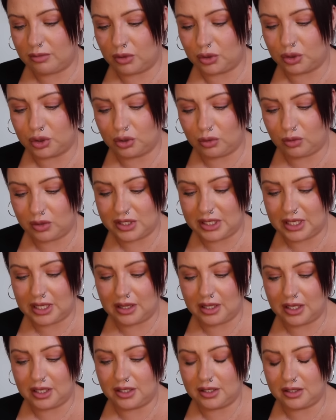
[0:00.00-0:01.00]
I'm not sure what's
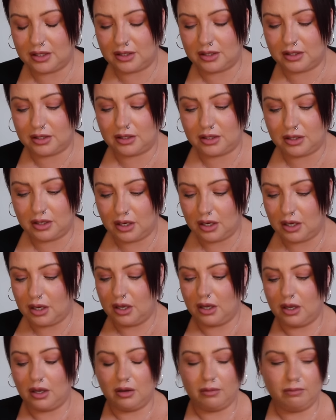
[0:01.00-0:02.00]
in this
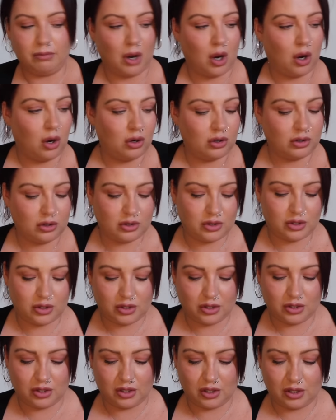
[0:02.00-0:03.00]

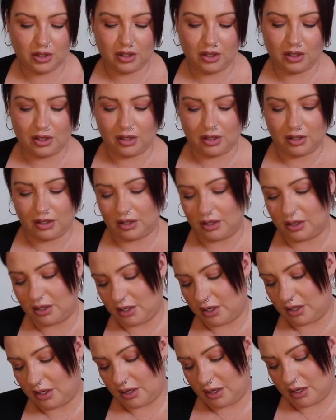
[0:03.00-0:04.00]
box.
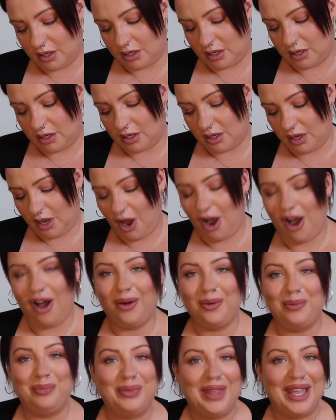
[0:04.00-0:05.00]

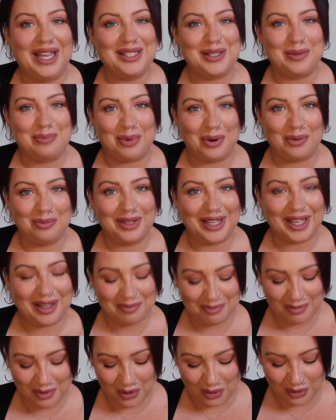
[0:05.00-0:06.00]
Oh, it's a
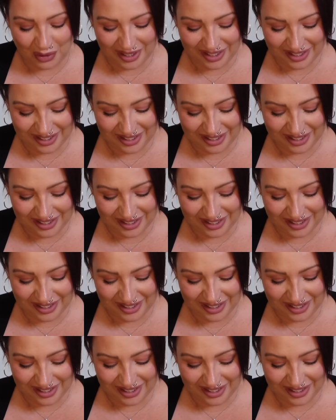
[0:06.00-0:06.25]
pumpkin mug.